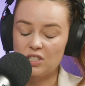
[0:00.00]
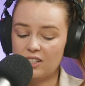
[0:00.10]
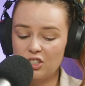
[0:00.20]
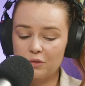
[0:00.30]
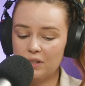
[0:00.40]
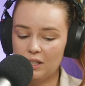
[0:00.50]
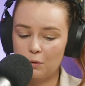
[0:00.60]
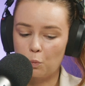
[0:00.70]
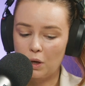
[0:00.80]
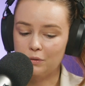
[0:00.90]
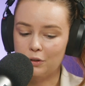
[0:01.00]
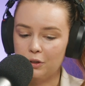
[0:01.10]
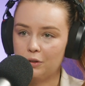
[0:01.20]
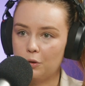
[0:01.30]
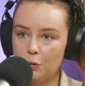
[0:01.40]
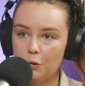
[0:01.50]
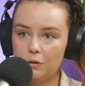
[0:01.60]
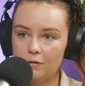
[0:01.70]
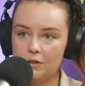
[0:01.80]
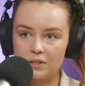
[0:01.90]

actually a really well-known hall for